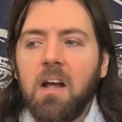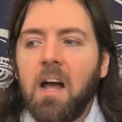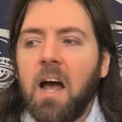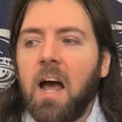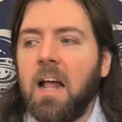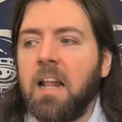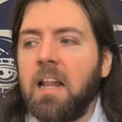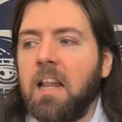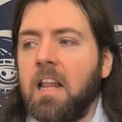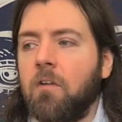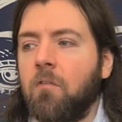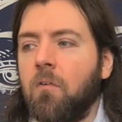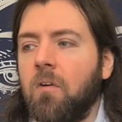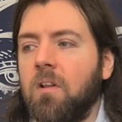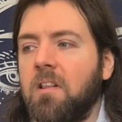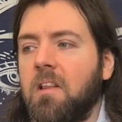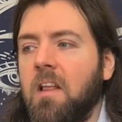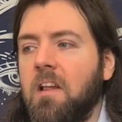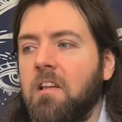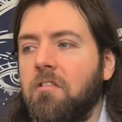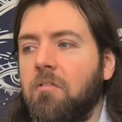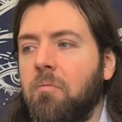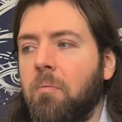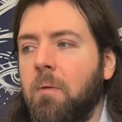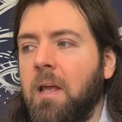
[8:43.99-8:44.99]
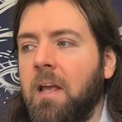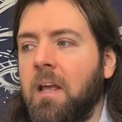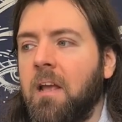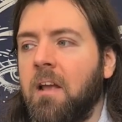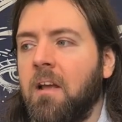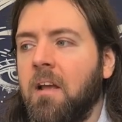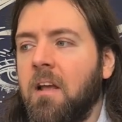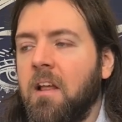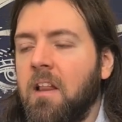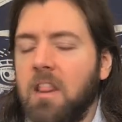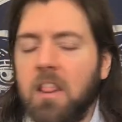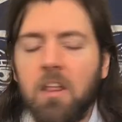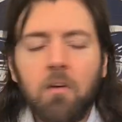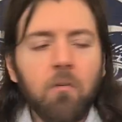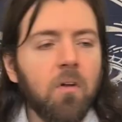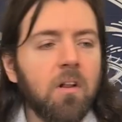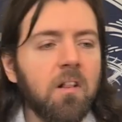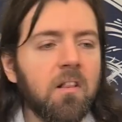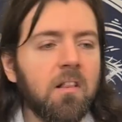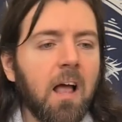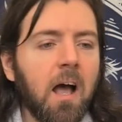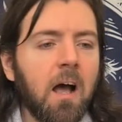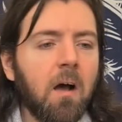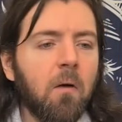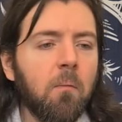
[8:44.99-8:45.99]
And they looked this way, they looked
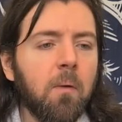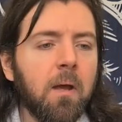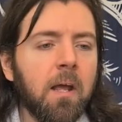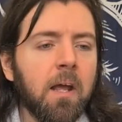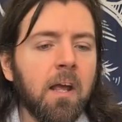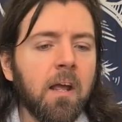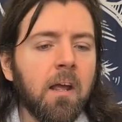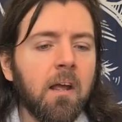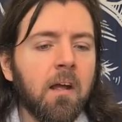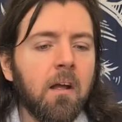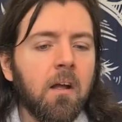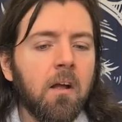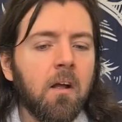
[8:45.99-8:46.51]
that way.